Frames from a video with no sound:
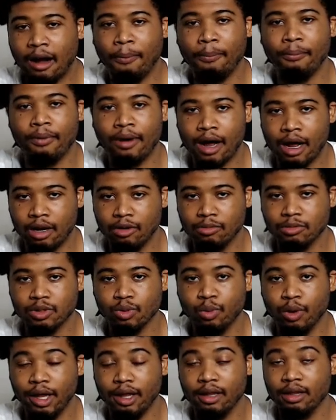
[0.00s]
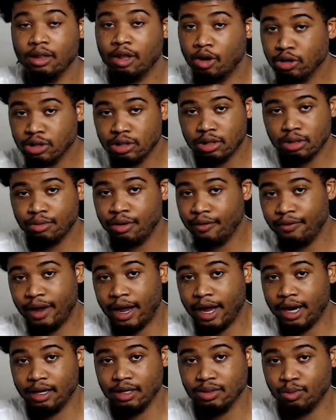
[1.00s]
of problems with those 3
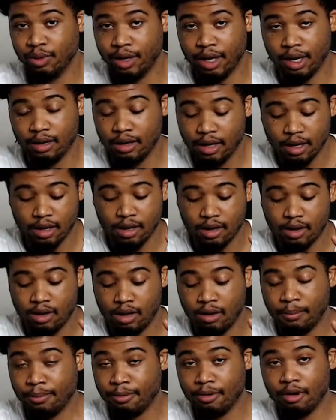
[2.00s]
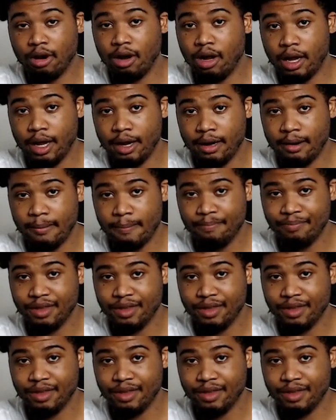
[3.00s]
factors, with LeBron,